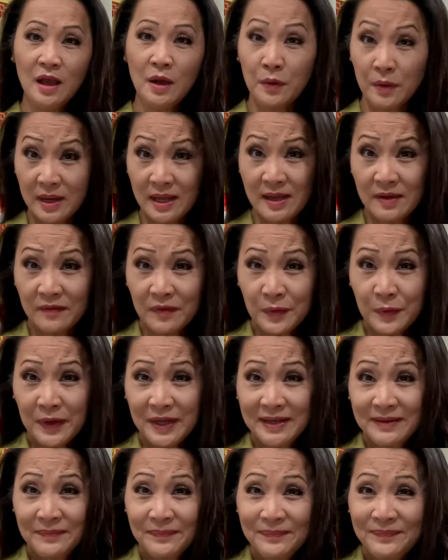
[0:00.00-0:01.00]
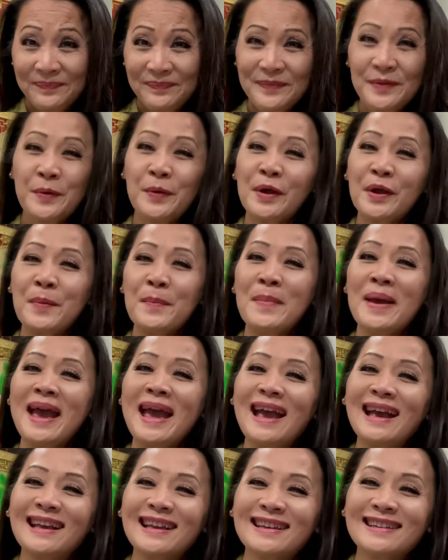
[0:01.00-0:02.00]
Alright everyone, welcome
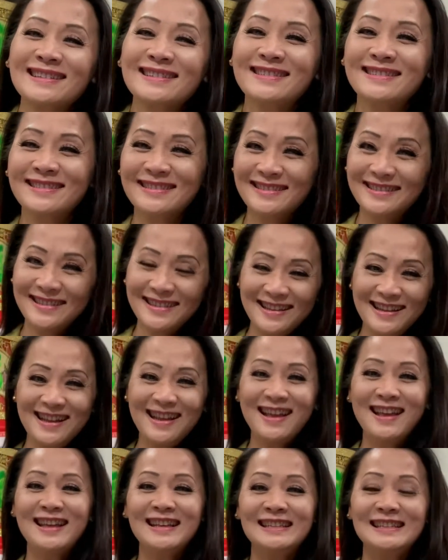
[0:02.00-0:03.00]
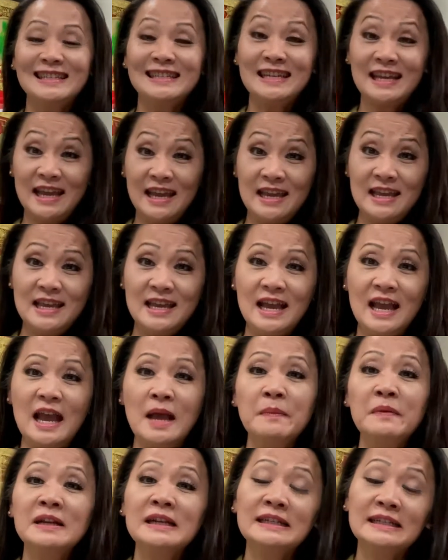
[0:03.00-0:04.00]
back. Today
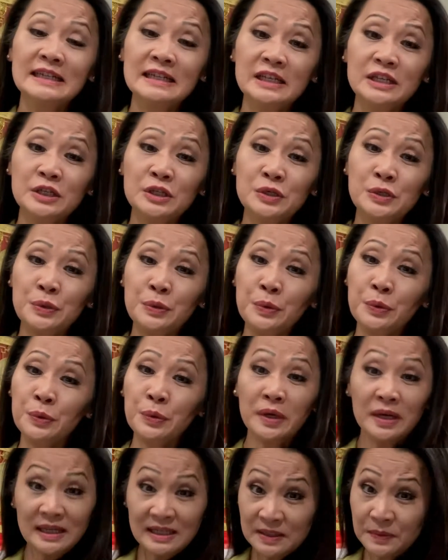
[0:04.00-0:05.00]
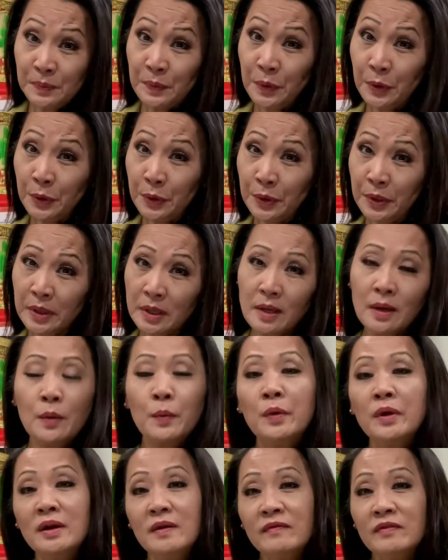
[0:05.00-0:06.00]
I'm going to take you to explore
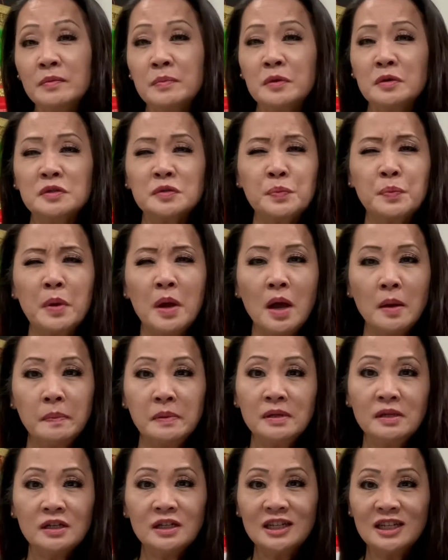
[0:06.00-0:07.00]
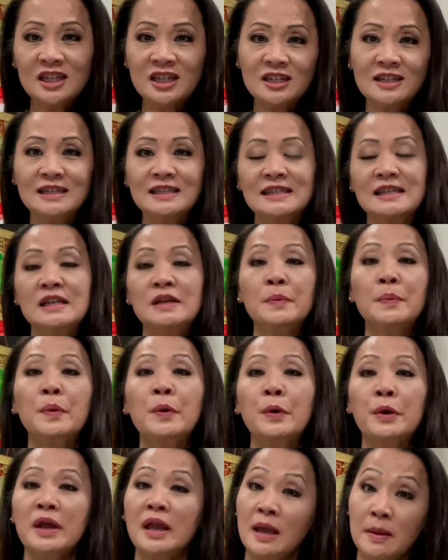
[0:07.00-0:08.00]
one of the most popular dishes in
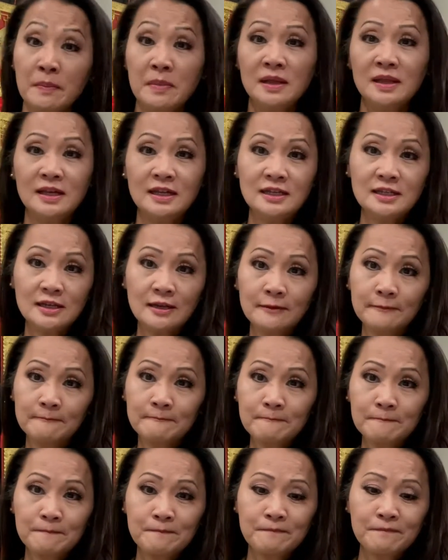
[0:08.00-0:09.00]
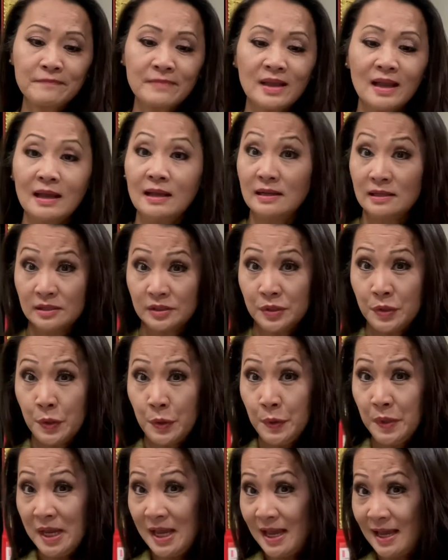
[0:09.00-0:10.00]
Singapore and Malaysia. It is
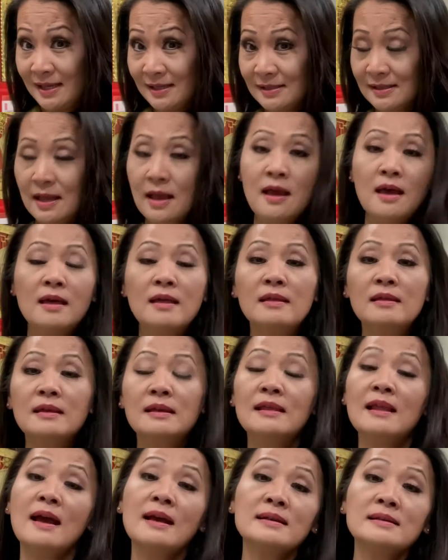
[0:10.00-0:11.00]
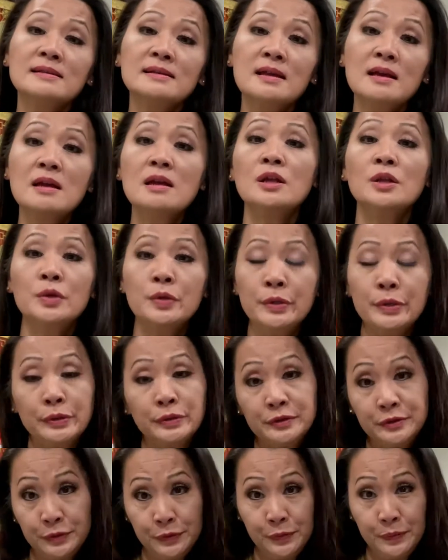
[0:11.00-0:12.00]
known as the Laksa noodle
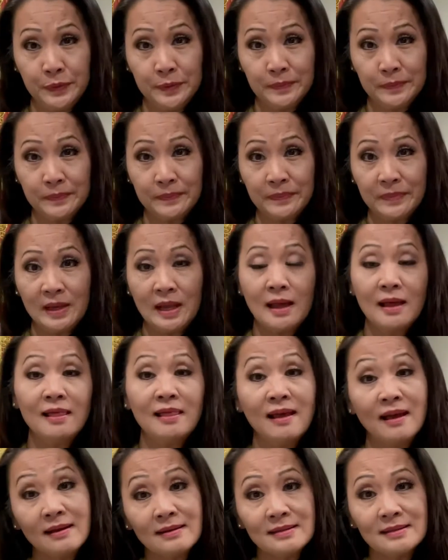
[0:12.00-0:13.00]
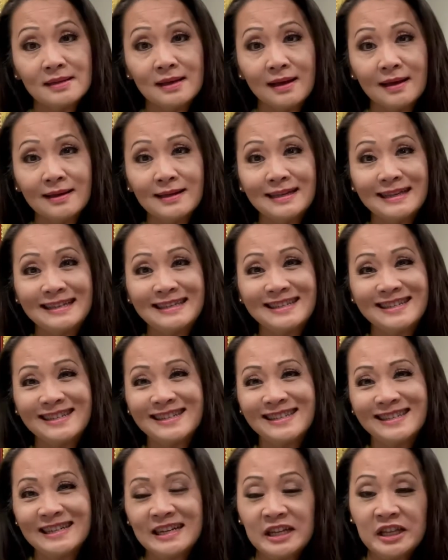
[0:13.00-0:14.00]
soup. Laksa is
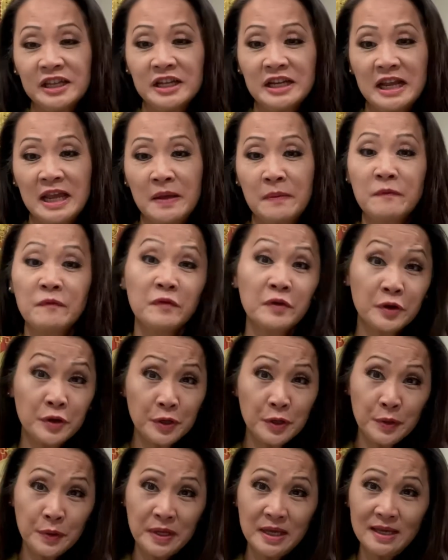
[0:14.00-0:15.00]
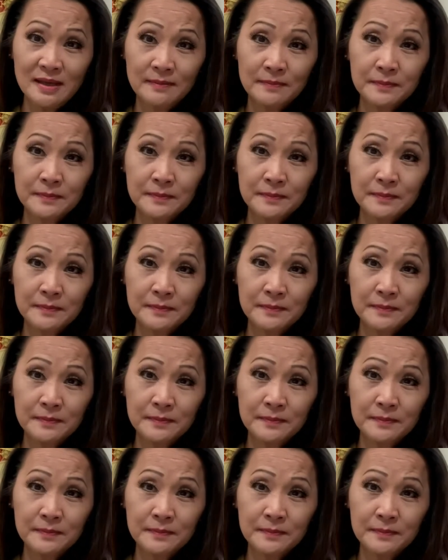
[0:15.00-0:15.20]
just another name for curry.